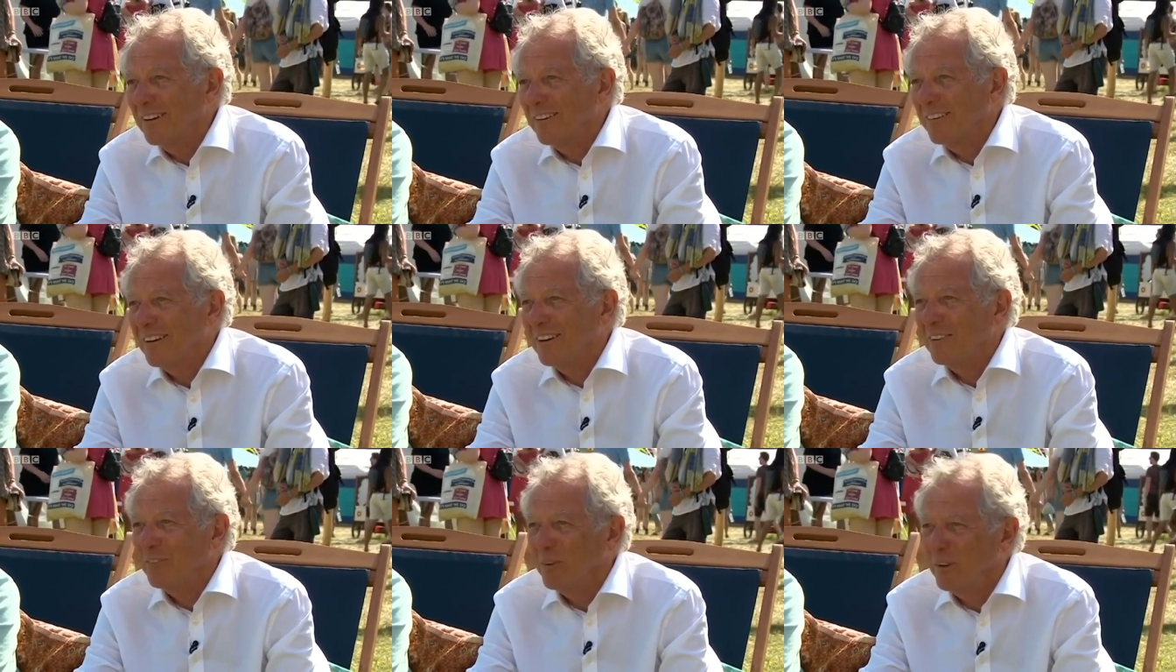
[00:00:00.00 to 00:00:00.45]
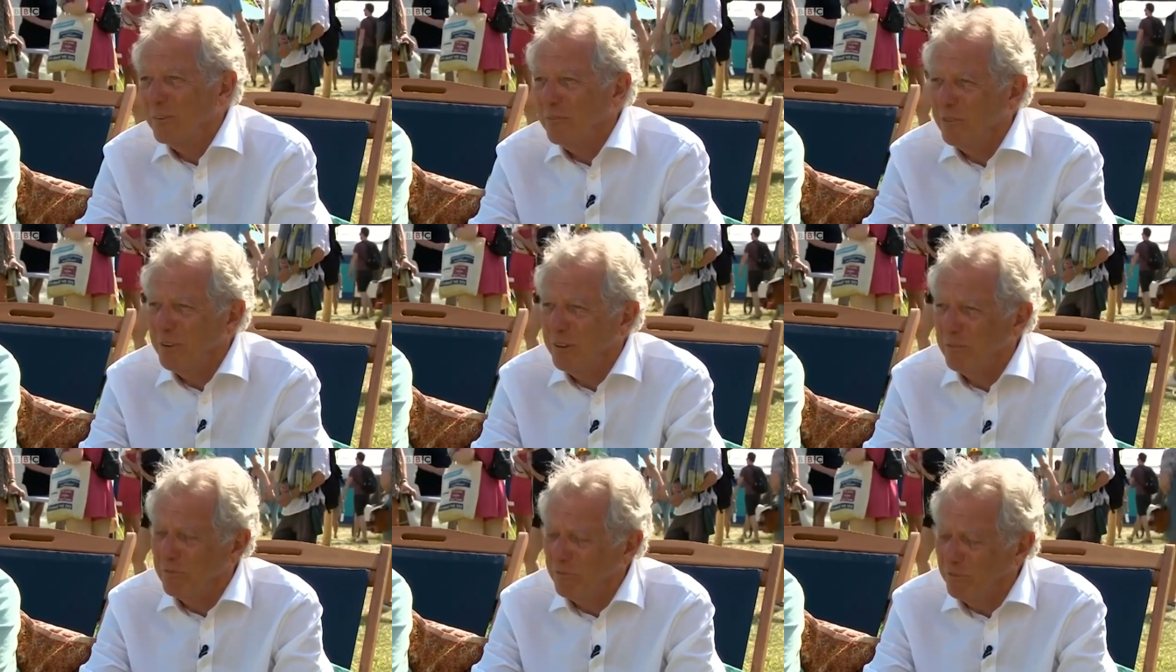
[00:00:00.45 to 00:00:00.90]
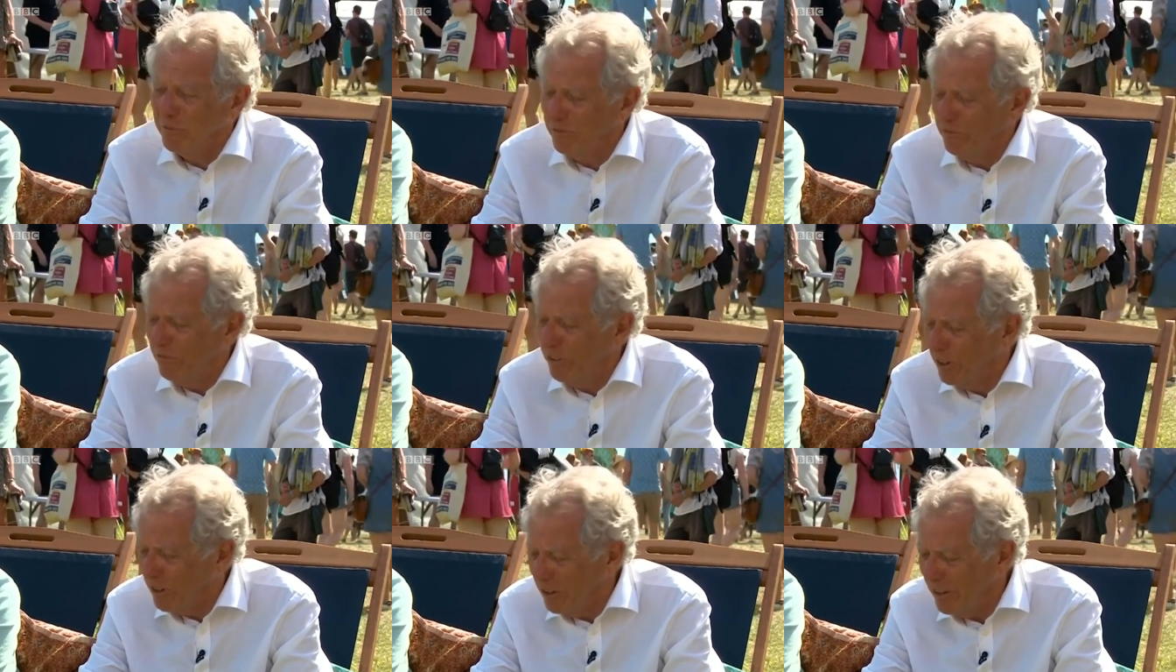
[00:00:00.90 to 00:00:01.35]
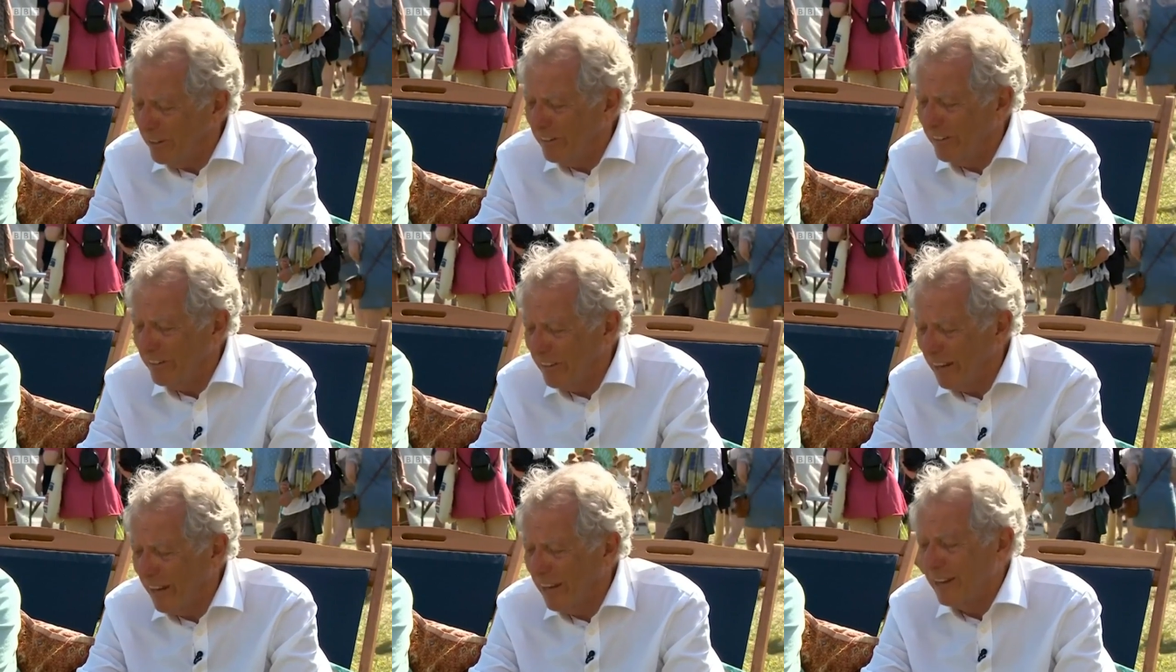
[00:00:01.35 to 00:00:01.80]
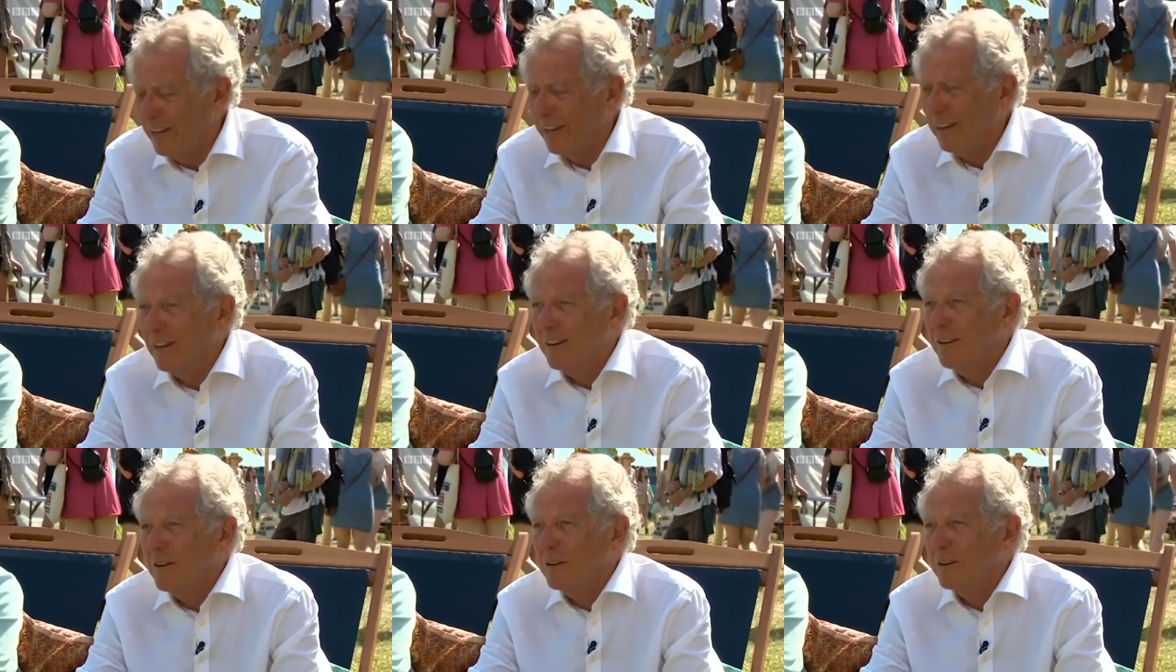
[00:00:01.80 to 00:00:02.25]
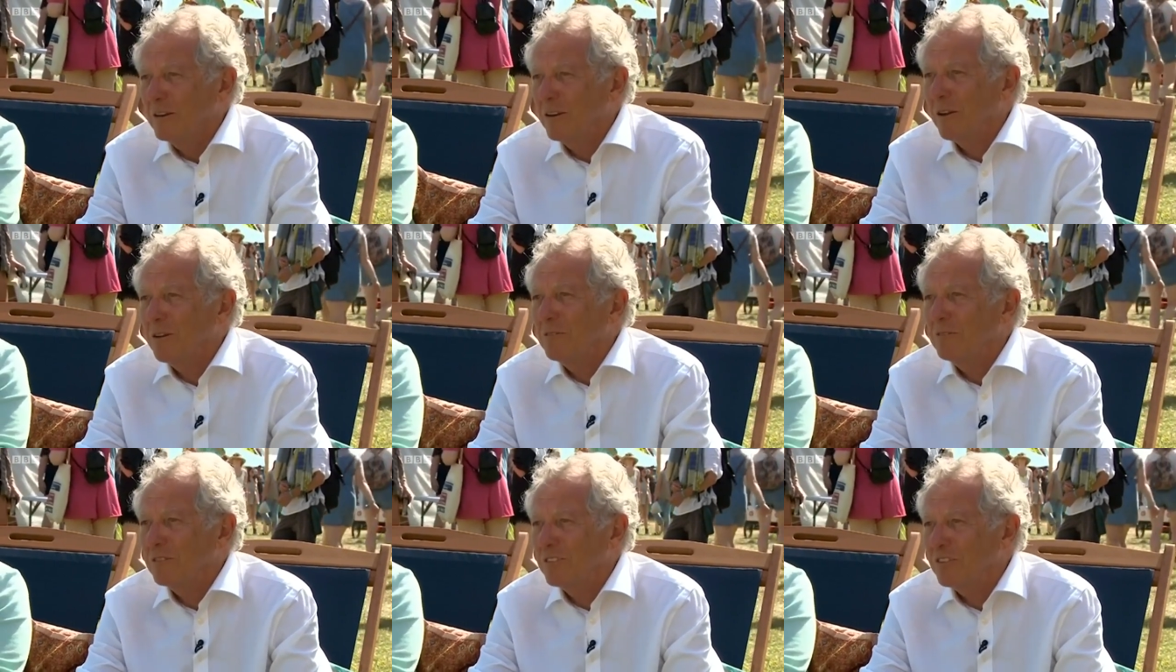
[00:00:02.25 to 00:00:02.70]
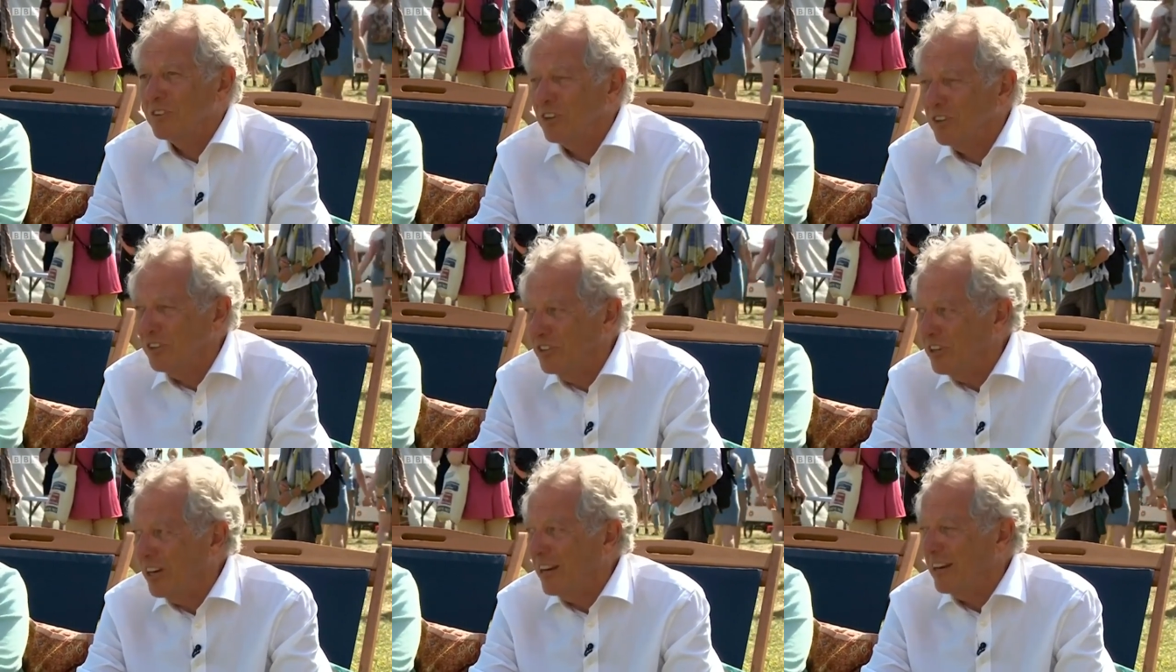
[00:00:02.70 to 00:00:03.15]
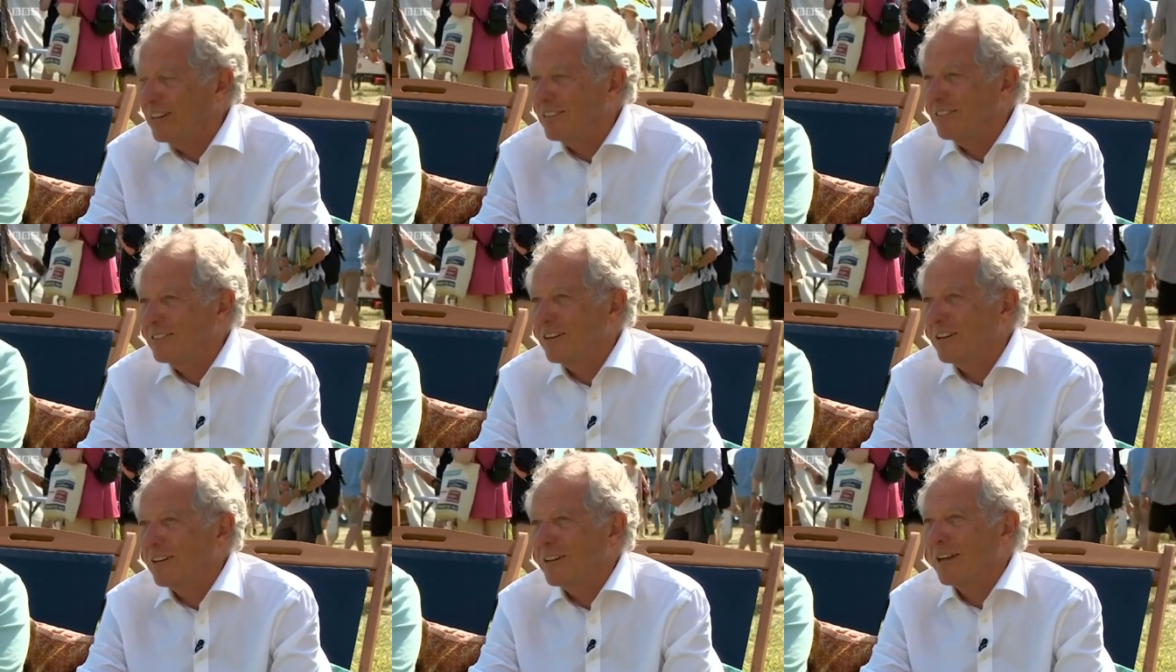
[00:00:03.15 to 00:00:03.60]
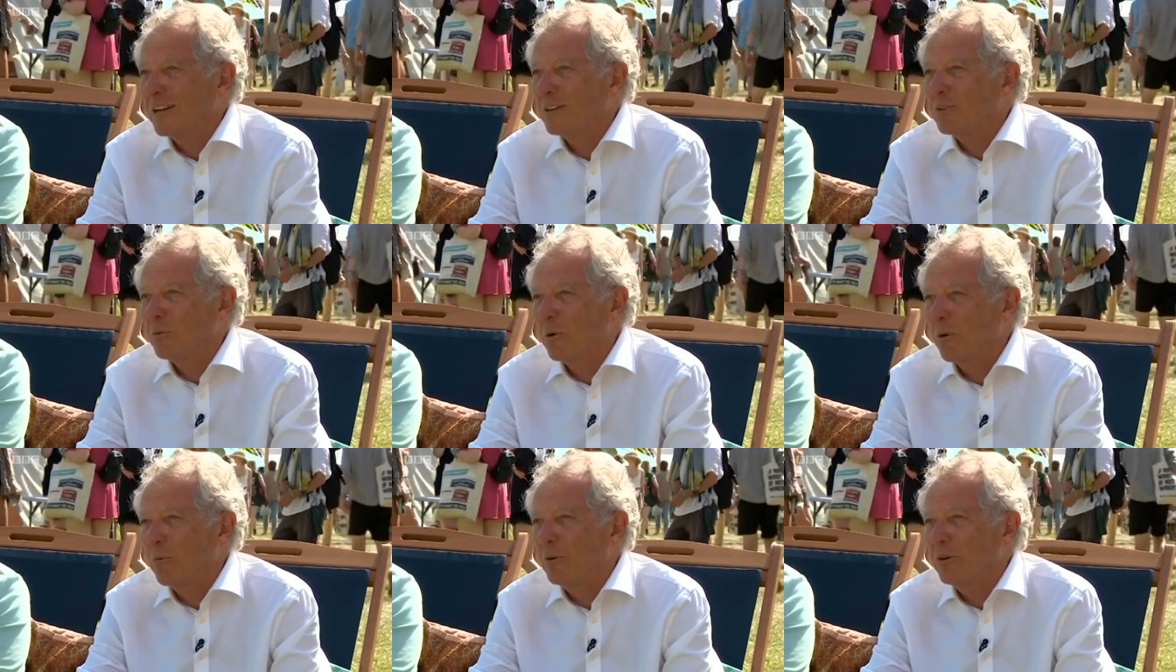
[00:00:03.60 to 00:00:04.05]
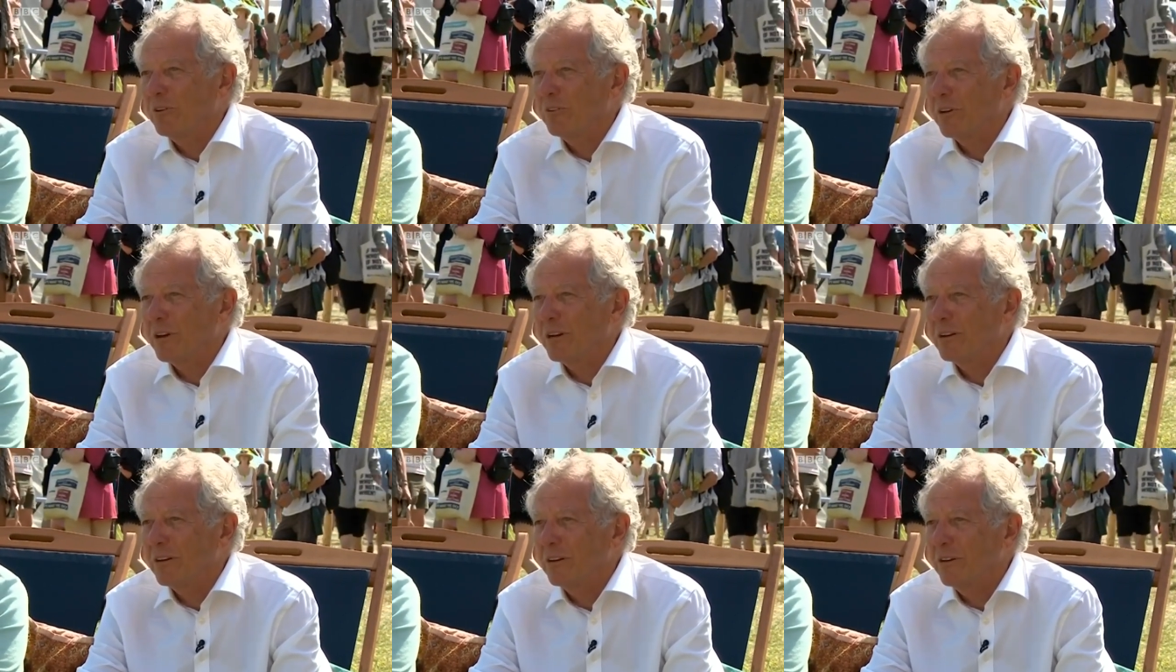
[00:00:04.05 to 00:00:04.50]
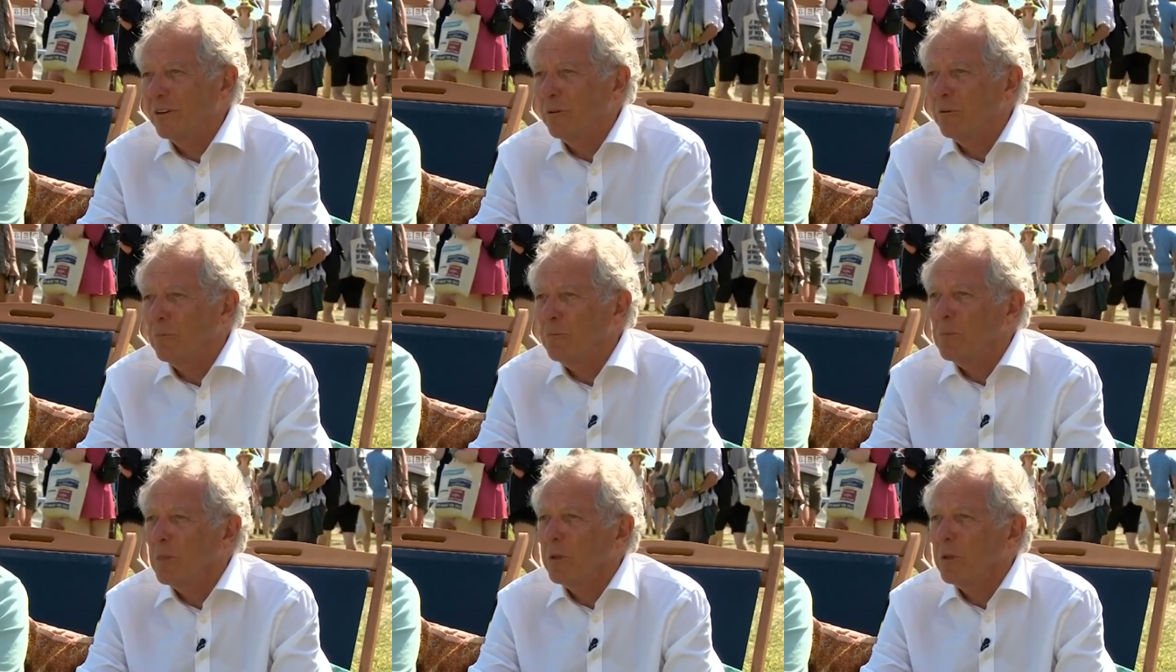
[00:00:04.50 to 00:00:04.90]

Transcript: Right? We, we, for goodness sake, don't suggest that that's what we're trying to do.